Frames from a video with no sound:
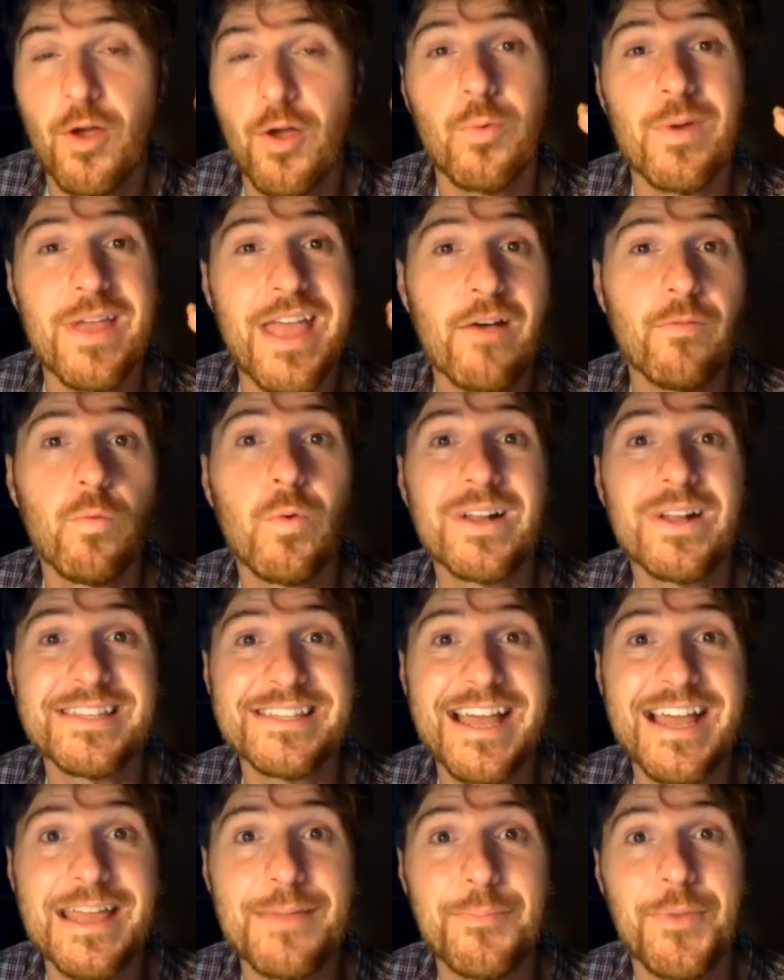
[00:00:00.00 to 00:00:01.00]
We have what
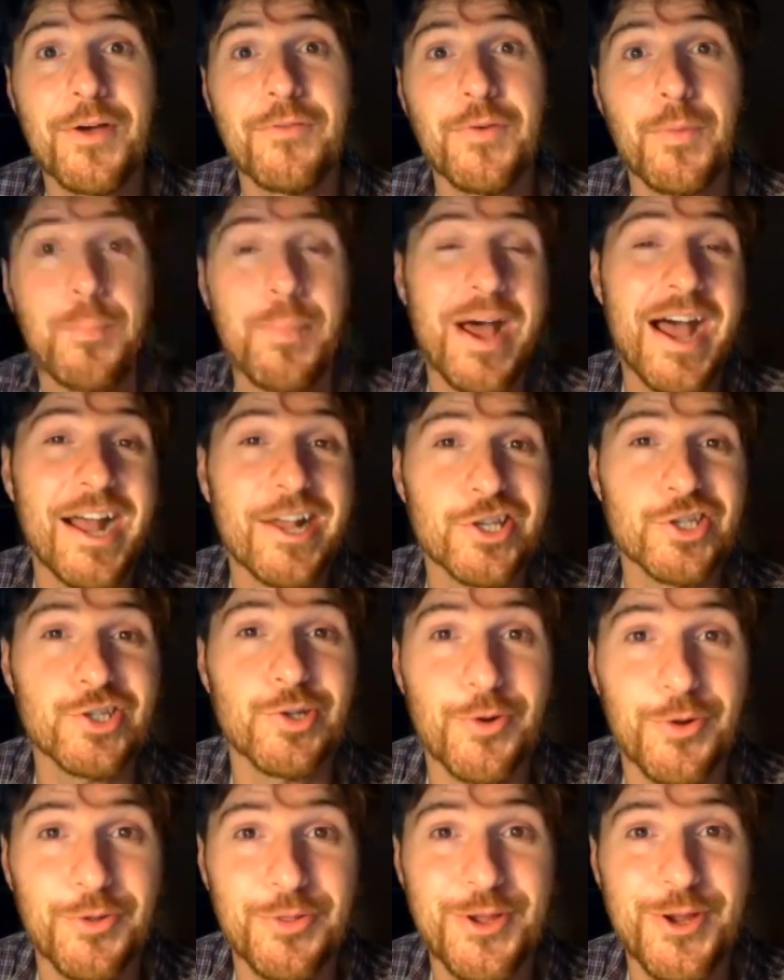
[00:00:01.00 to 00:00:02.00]
type of a
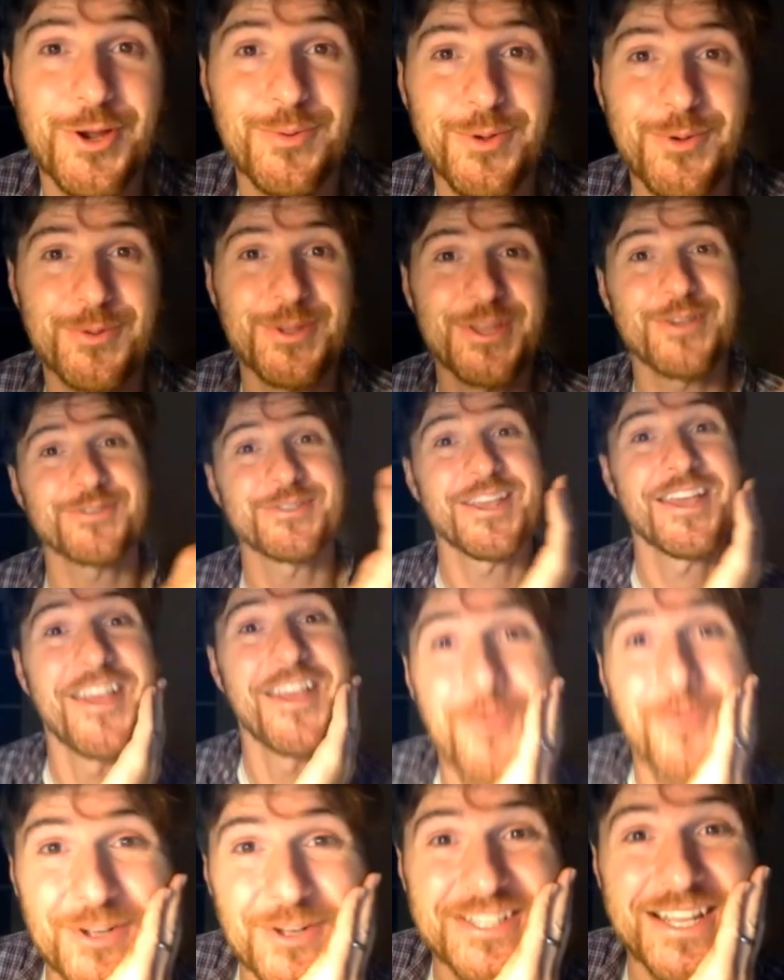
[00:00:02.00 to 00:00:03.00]
postulate or theorem can we use?
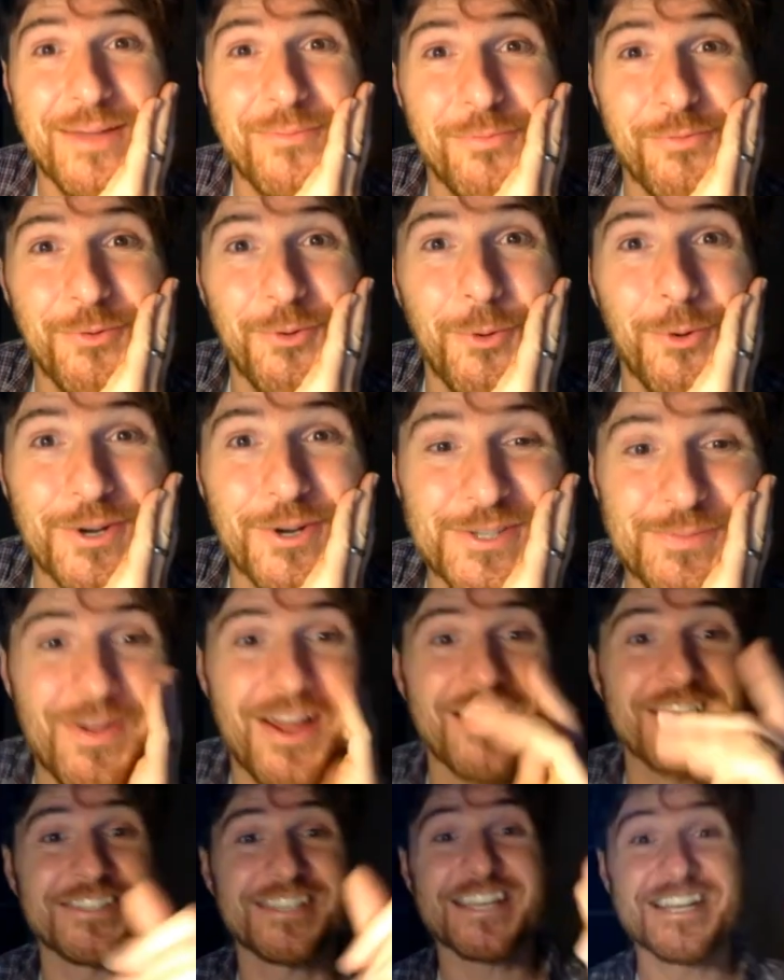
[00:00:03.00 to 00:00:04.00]
What type of a
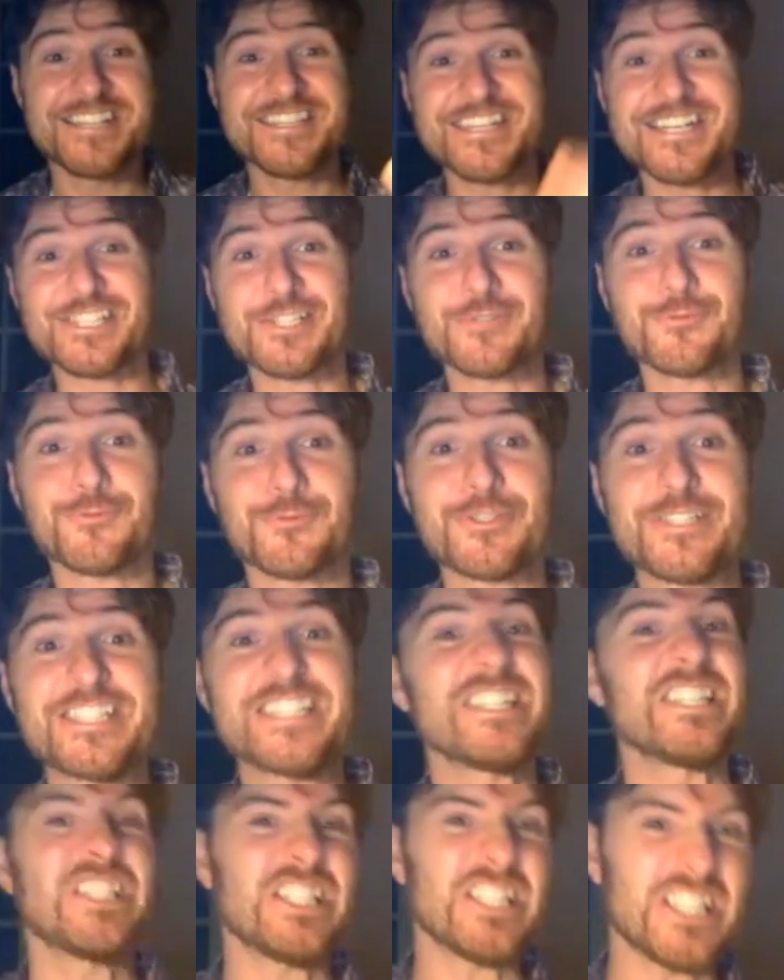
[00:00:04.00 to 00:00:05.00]
correspondence? That's right,
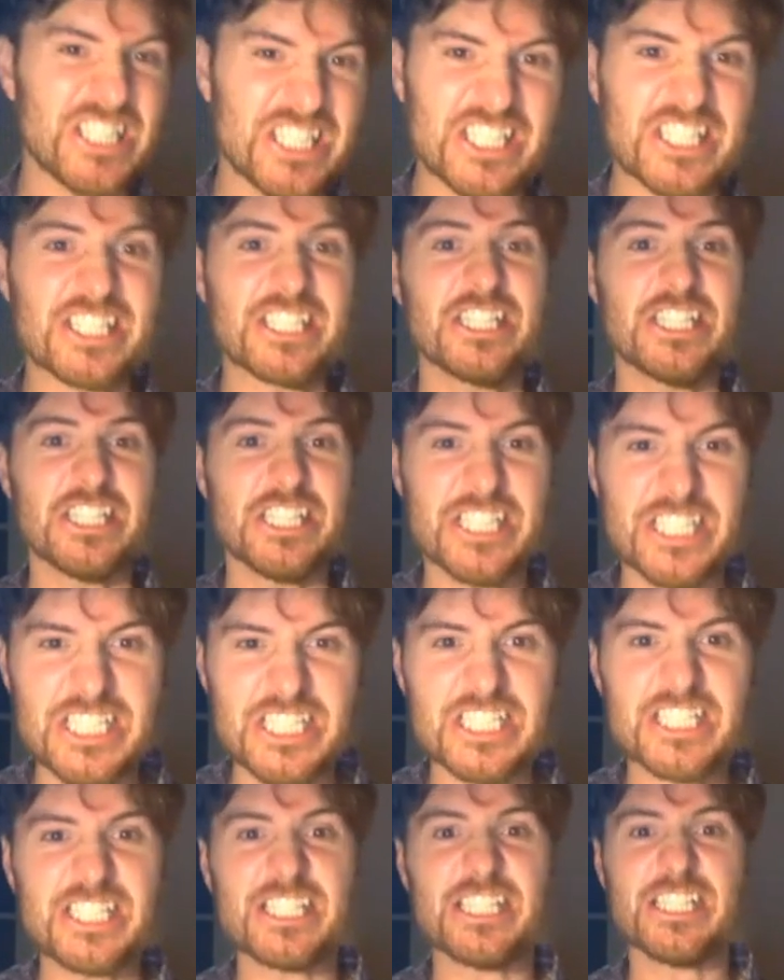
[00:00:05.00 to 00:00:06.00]
S.
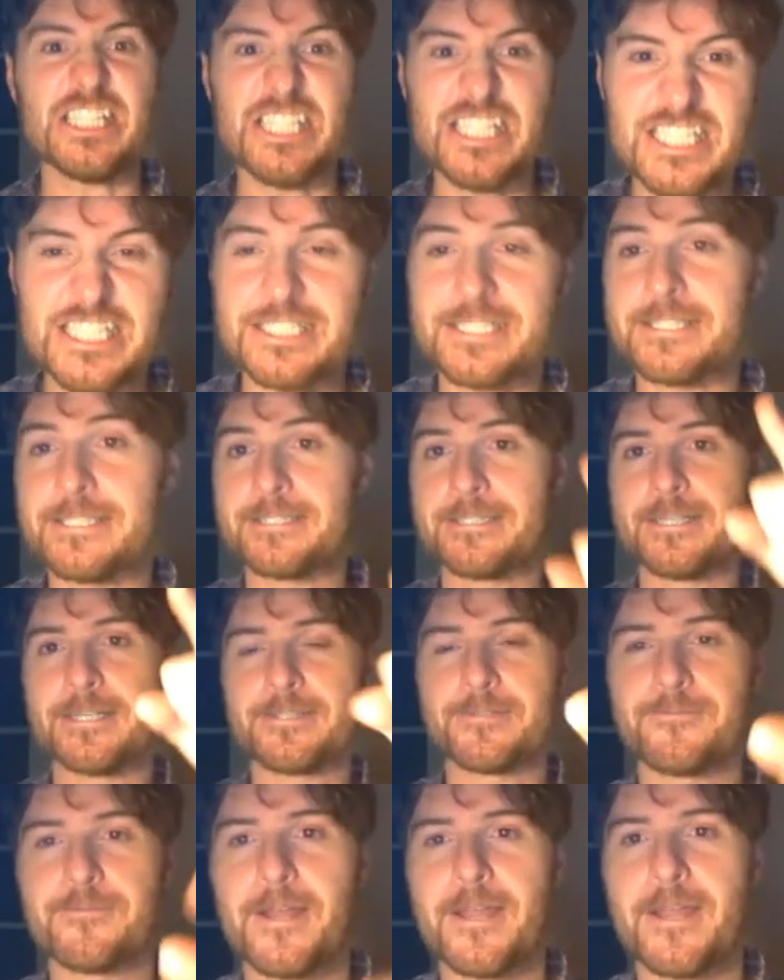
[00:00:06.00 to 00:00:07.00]

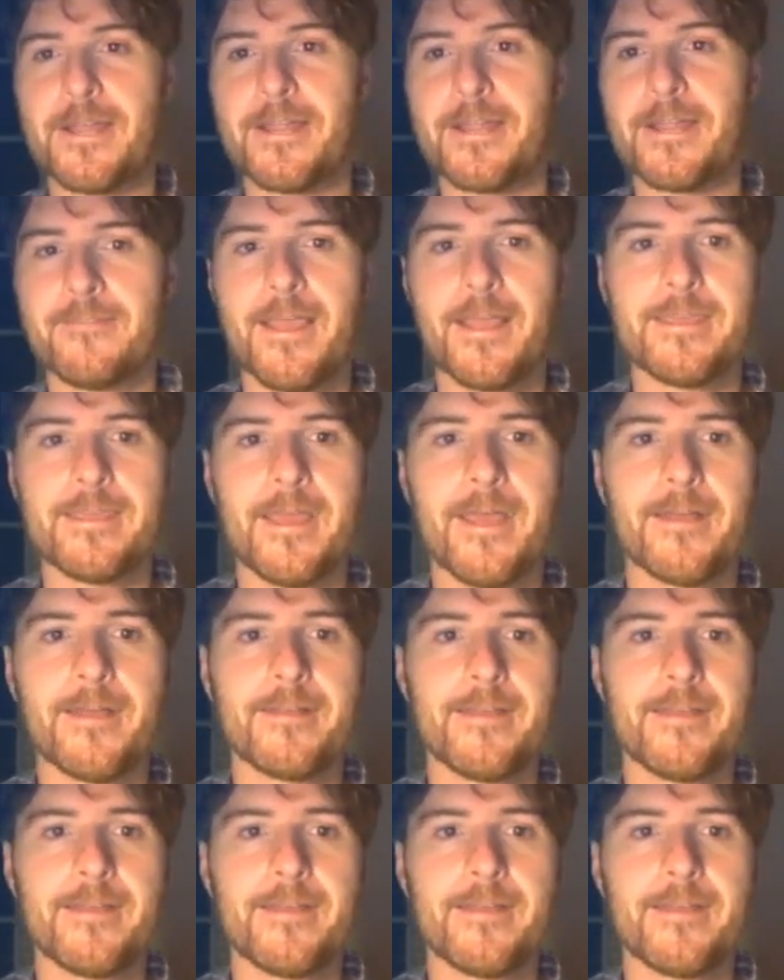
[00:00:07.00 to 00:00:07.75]
That's right, heck yeah.